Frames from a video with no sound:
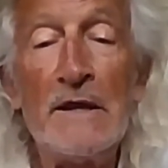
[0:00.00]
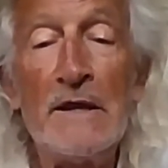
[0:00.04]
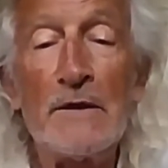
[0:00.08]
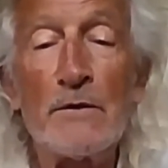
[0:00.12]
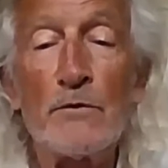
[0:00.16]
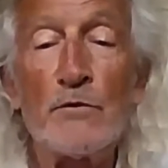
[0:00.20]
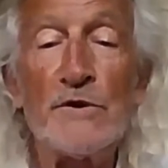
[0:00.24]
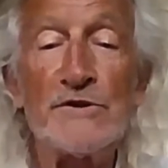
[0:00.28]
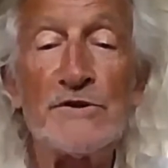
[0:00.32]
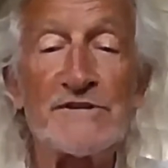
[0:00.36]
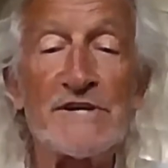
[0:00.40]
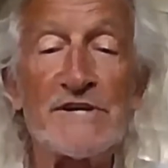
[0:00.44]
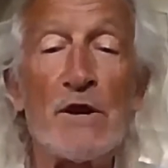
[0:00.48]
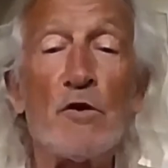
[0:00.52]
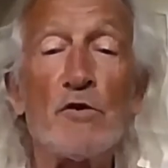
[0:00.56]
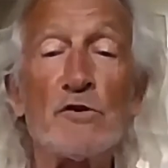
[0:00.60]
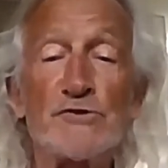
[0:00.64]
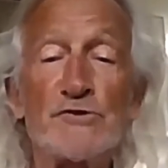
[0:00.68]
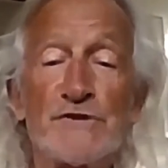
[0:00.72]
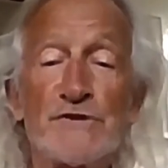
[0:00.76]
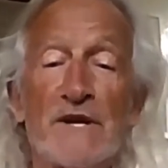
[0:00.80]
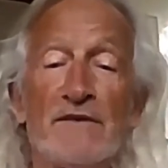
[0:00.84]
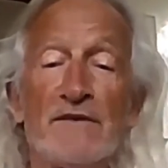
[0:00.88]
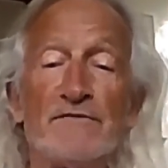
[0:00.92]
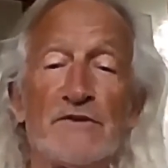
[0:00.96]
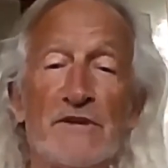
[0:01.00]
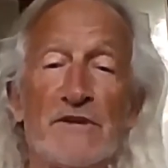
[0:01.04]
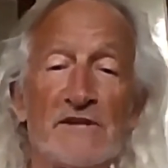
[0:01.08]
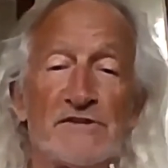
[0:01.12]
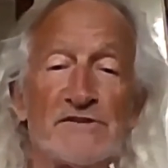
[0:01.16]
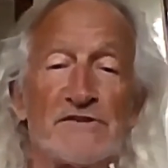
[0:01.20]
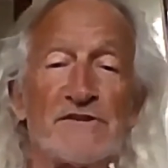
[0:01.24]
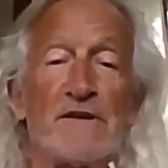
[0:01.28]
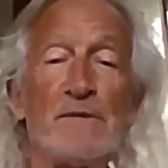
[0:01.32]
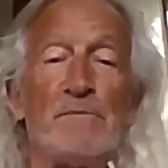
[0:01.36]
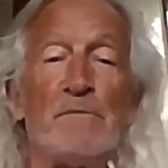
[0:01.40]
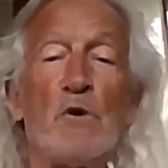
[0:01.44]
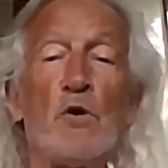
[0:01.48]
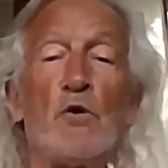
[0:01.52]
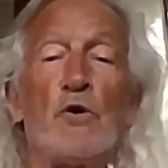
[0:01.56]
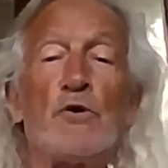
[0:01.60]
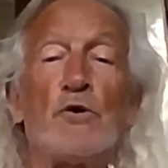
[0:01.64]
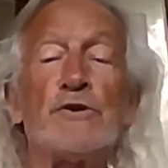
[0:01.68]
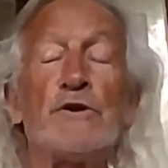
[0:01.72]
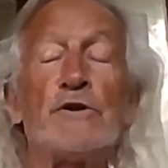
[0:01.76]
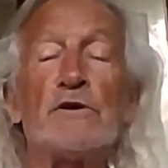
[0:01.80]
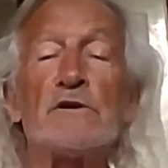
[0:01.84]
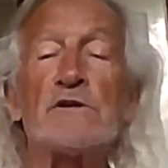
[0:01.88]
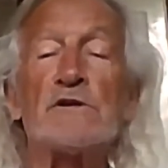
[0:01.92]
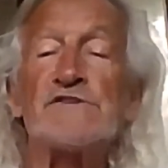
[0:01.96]
which I also have
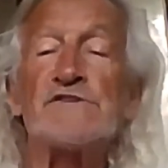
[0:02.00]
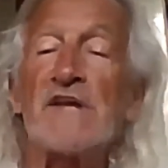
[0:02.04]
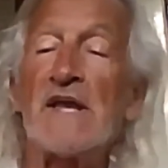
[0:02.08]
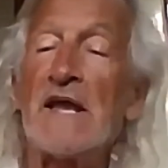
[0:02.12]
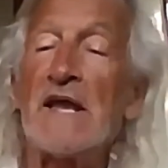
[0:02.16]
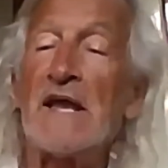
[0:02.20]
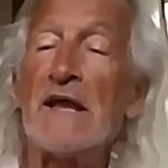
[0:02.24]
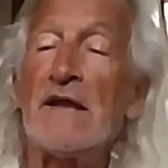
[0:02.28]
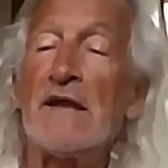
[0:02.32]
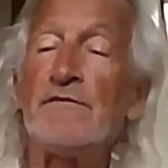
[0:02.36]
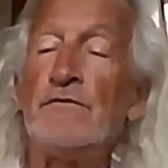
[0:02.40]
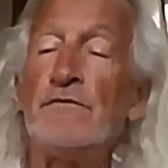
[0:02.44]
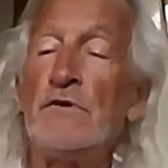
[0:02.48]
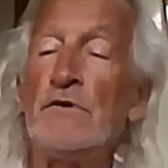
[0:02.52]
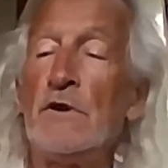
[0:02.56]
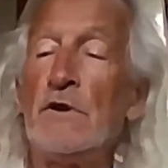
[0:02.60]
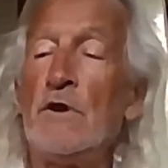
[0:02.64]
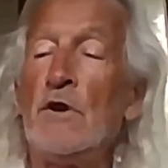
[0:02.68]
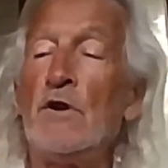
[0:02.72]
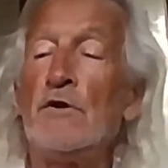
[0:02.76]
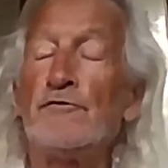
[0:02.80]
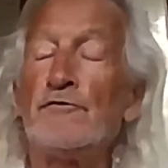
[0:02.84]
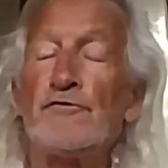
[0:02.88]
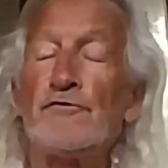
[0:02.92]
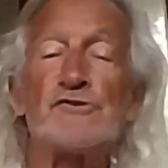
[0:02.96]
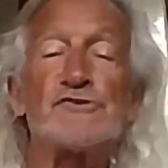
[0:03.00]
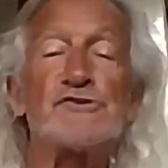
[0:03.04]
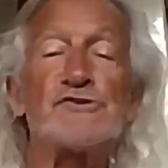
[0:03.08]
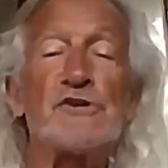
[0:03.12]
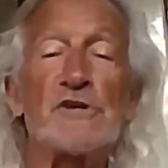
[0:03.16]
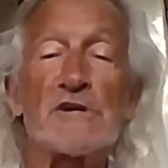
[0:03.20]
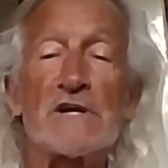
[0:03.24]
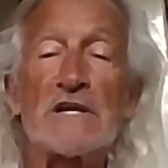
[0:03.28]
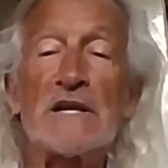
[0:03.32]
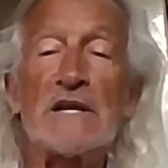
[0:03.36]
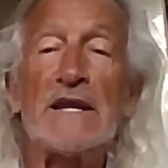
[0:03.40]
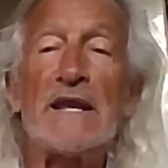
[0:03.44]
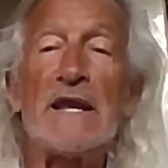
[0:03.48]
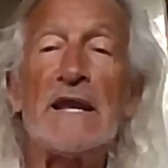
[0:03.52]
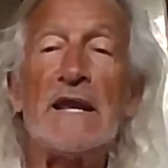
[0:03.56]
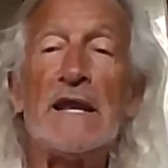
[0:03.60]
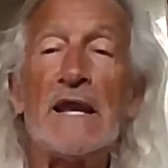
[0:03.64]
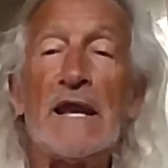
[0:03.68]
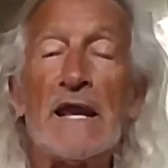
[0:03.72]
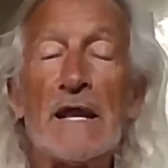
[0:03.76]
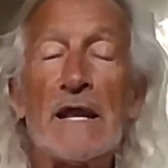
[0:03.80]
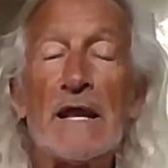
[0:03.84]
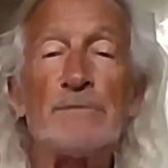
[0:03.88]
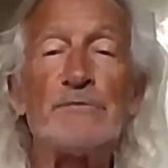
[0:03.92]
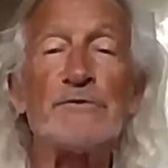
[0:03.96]
testimonials, have physically
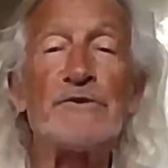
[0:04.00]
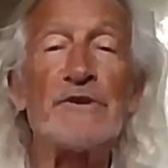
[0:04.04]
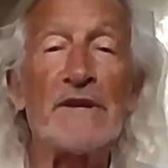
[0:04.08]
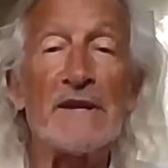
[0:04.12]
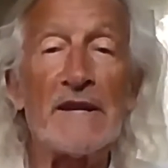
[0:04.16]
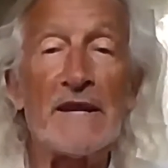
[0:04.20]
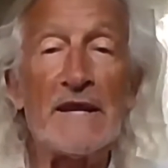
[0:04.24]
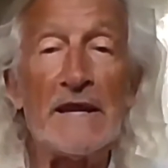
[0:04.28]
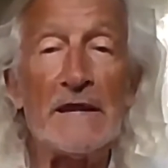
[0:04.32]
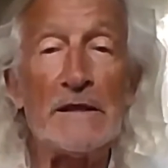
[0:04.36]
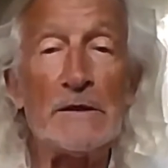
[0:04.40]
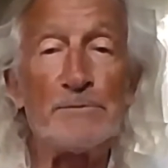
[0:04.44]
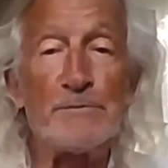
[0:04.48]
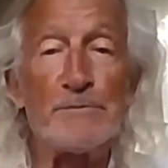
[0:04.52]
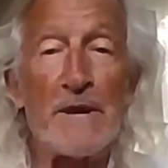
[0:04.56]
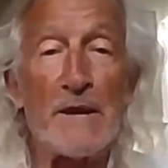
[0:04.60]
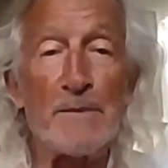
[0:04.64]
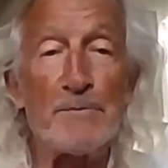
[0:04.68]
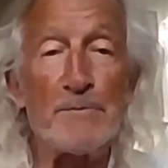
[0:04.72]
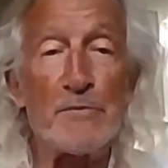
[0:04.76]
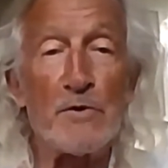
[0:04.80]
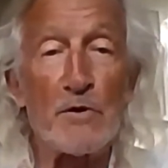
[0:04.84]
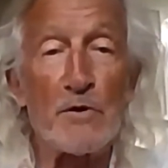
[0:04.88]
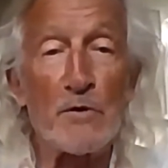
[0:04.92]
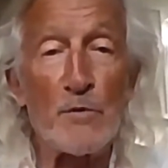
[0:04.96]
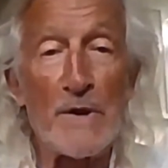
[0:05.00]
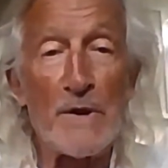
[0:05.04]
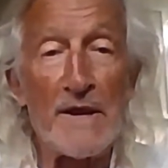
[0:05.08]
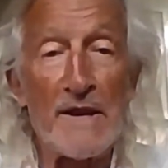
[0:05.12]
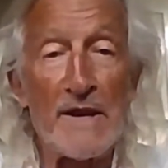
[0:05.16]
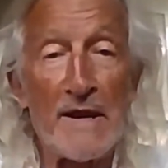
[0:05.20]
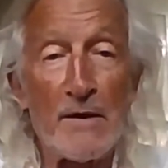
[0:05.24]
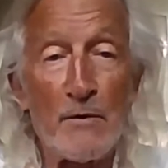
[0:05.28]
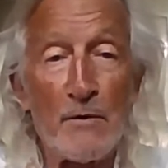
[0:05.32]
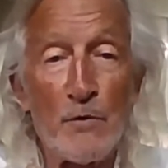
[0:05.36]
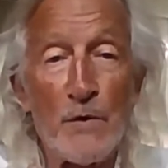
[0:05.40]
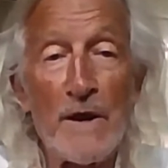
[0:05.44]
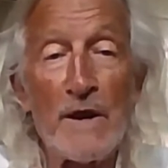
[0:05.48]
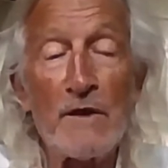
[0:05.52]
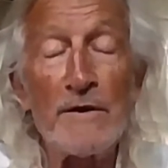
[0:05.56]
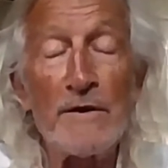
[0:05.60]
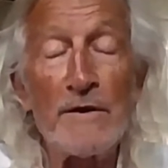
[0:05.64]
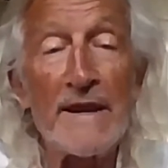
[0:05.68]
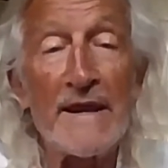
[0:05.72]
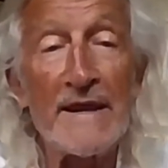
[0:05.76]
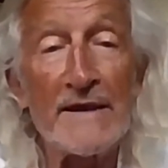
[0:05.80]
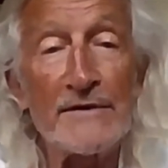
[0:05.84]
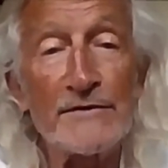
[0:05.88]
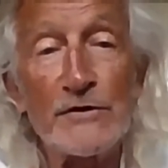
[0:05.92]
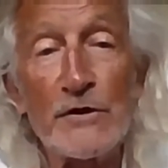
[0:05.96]
helped and healed people when they're wearing
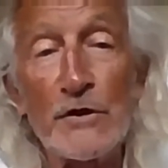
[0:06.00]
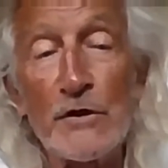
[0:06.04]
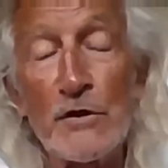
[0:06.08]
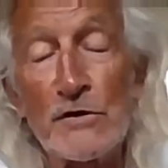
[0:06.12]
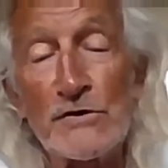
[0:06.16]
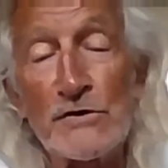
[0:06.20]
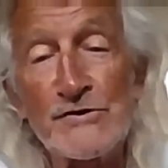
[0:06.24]
it, you know.